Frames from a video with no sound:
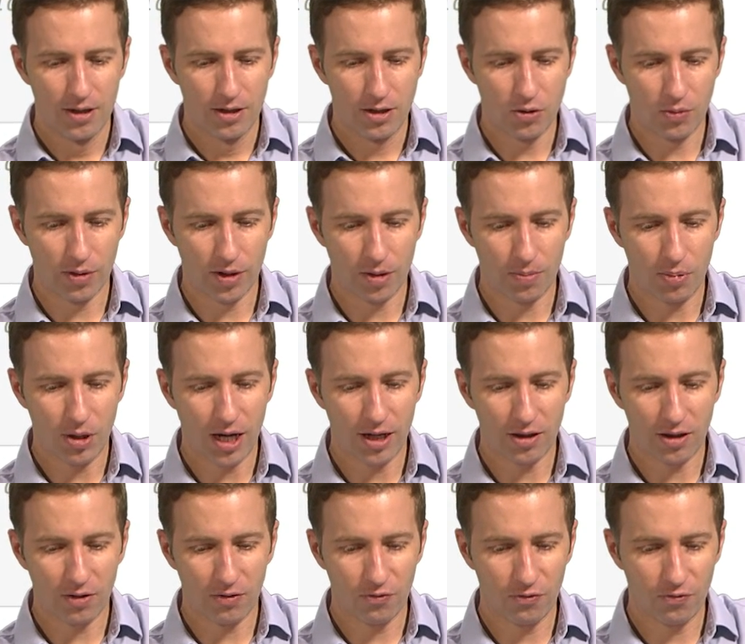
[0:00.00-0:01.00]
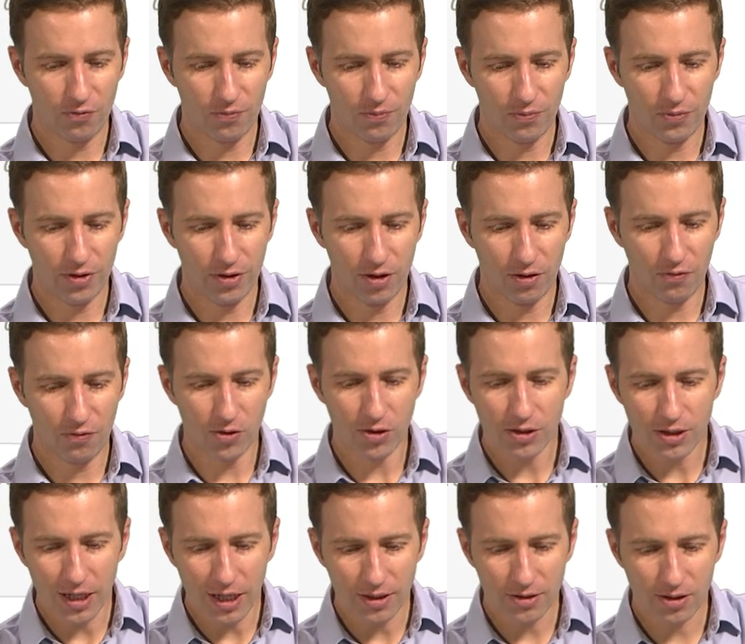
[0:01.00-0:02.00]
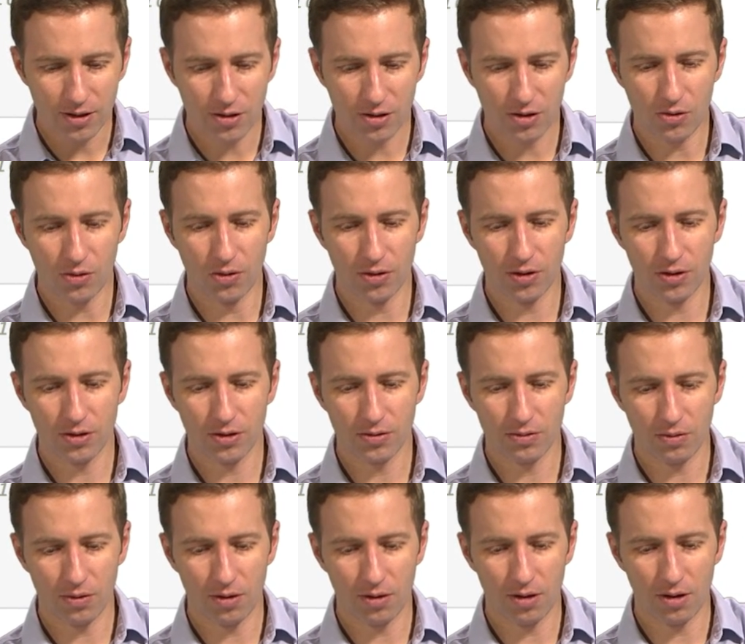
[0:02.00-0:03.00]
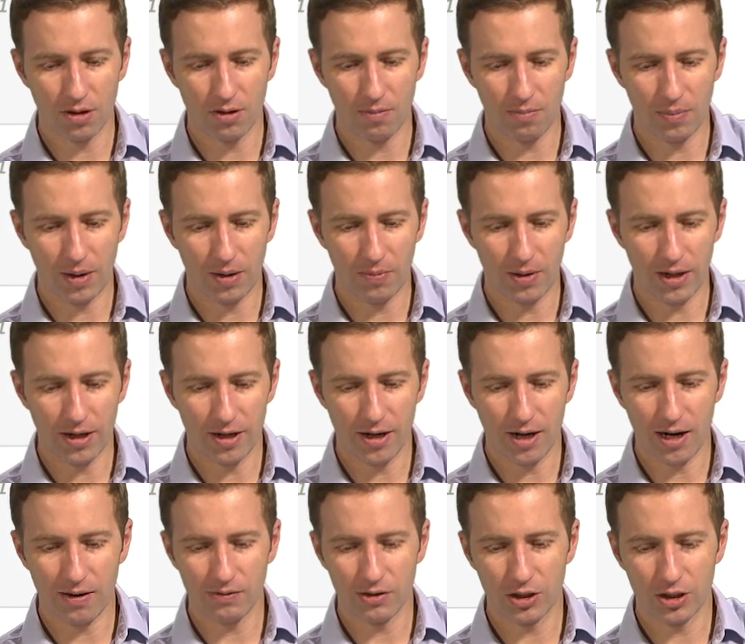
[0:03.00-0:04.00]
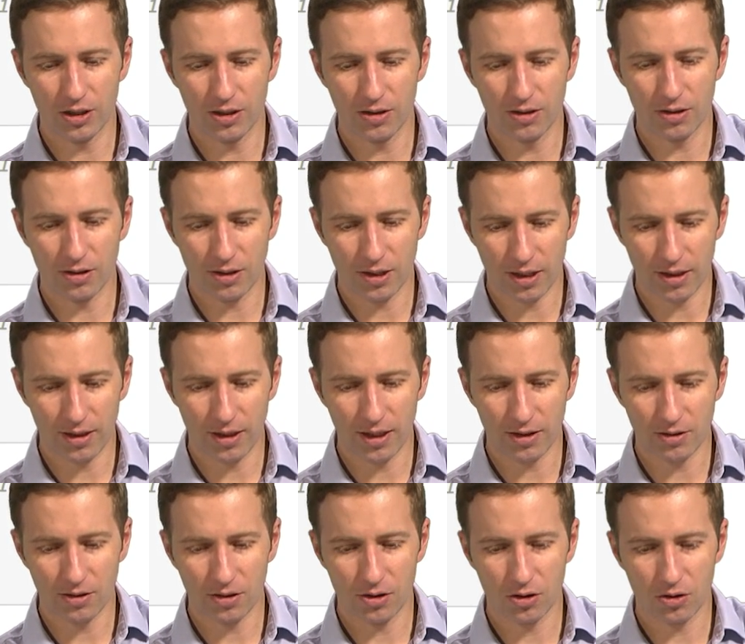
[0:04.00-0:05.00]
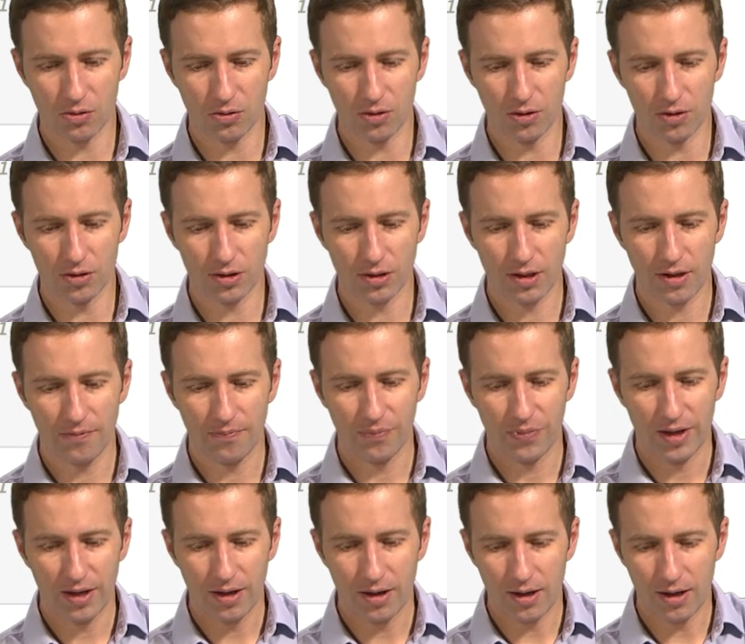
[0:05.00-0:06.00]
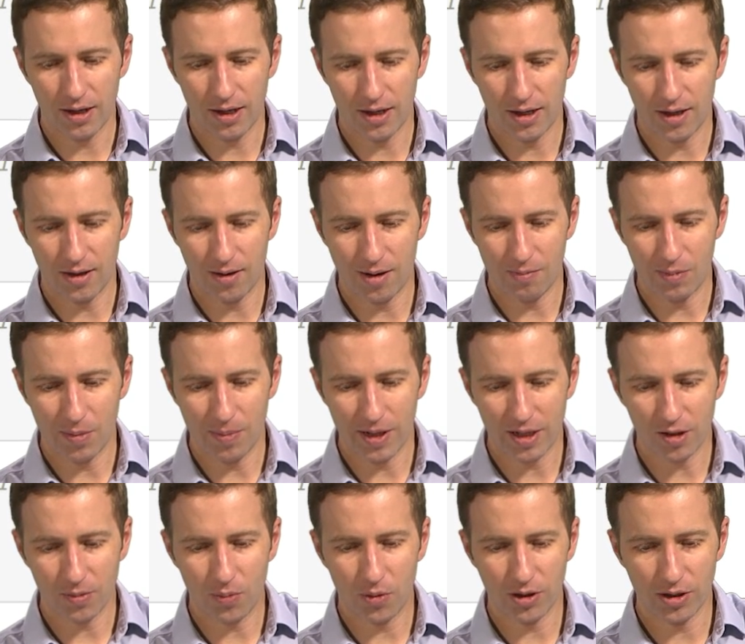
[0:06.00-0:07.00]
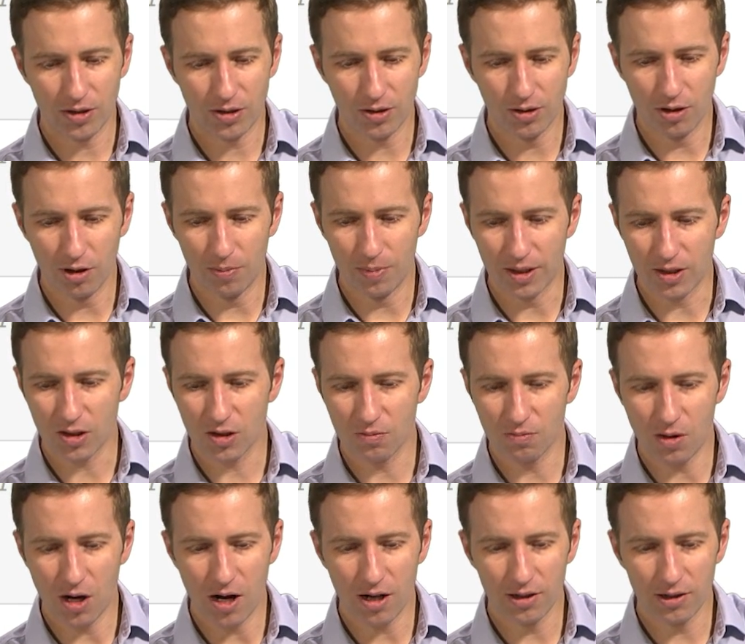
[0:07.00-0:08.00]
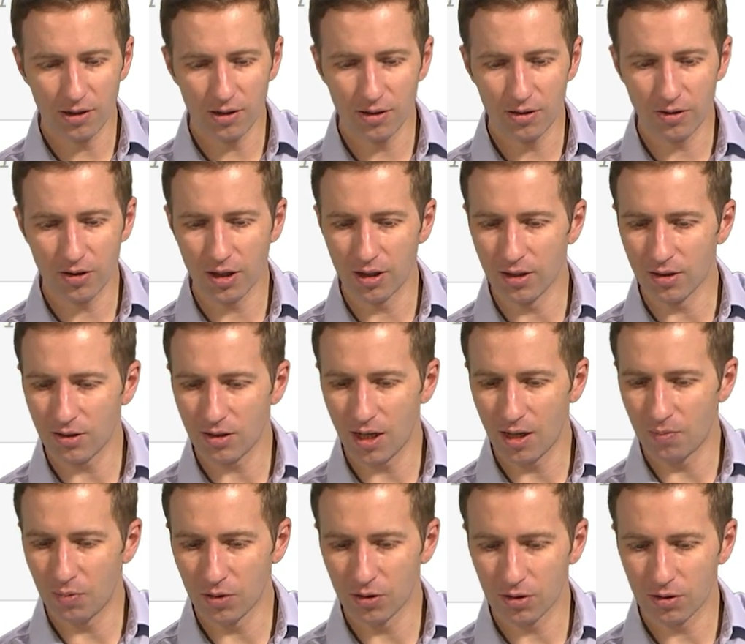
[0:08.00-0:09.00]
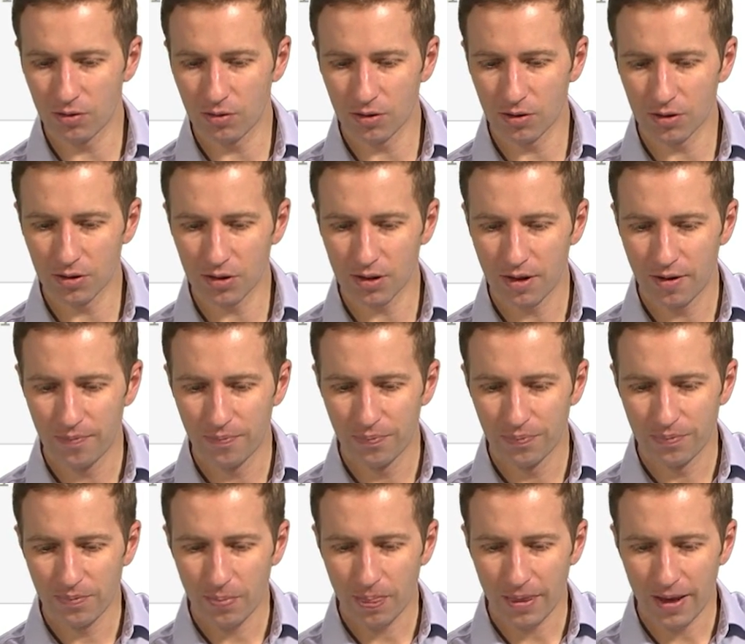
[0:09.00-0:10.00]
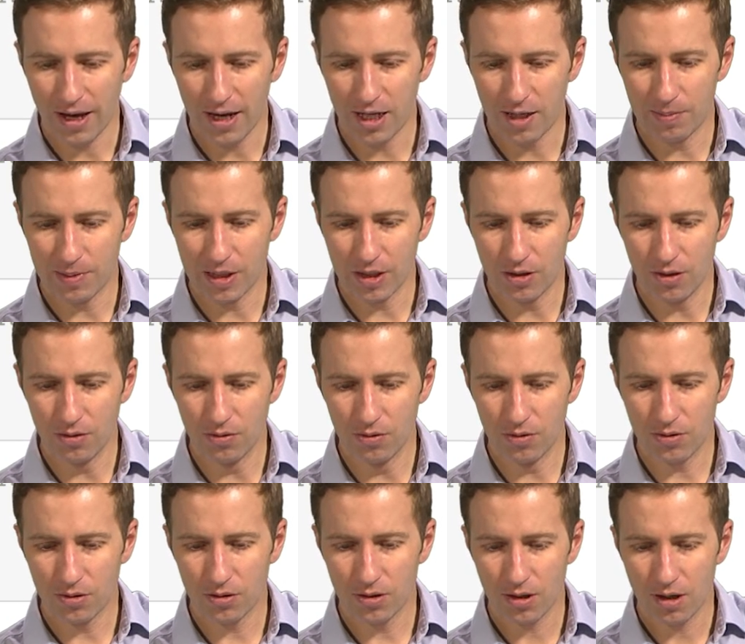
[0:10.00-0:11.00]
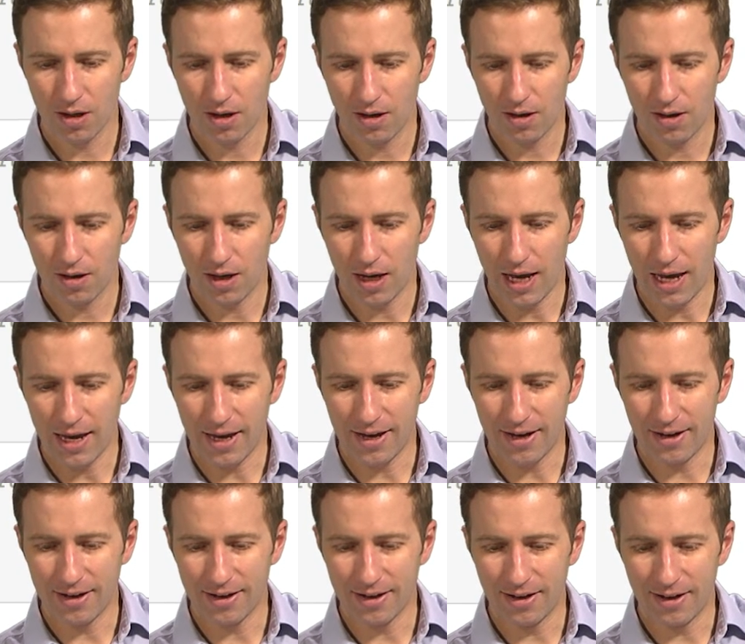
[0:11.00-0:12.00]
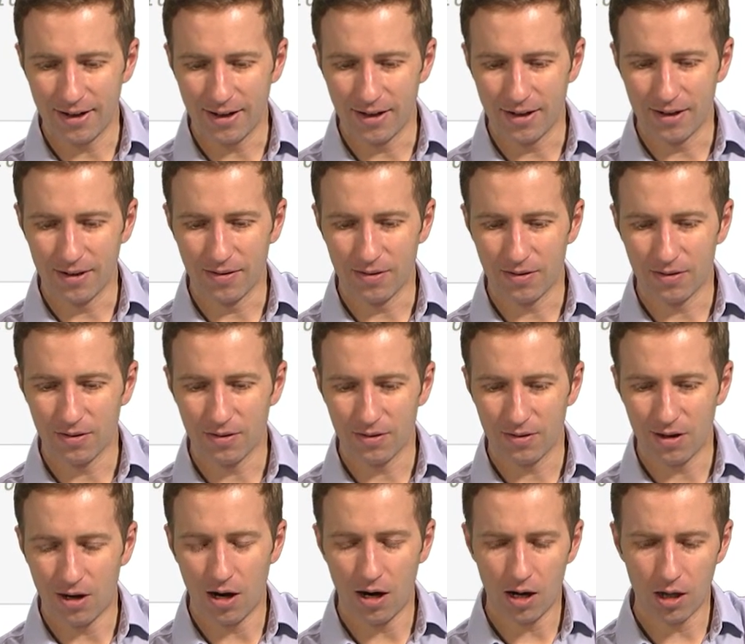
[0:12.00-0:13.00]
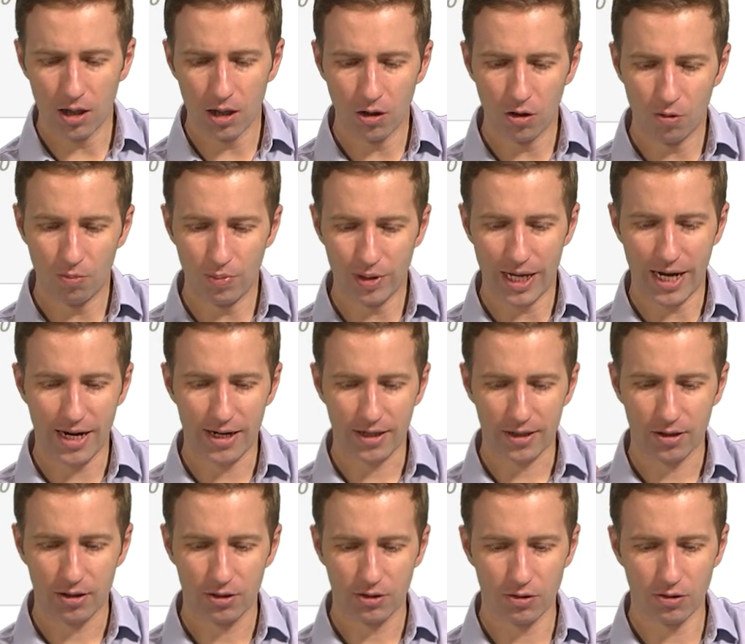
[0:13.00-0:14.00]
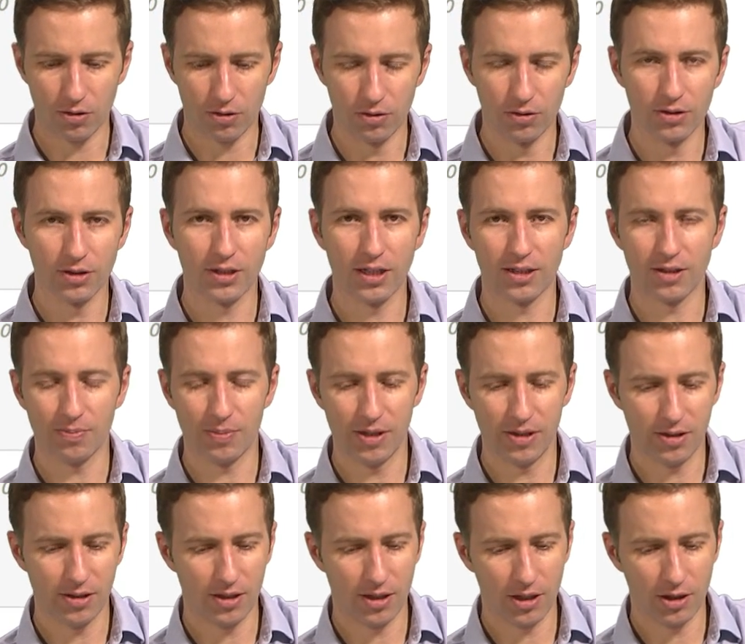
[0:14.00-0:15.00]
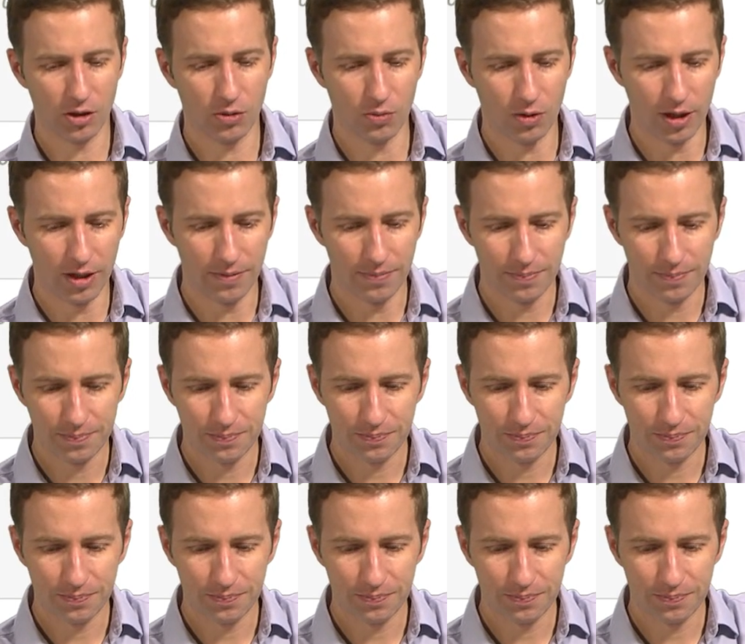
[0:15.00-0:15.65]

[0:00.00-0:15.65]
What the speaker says: So we're going to plot the first axis scores by weighted averages, the second axis scores. I'm going to make the points a little bit smaller than the sample scores, and I'm going to use hollow black circles. That's PCH1.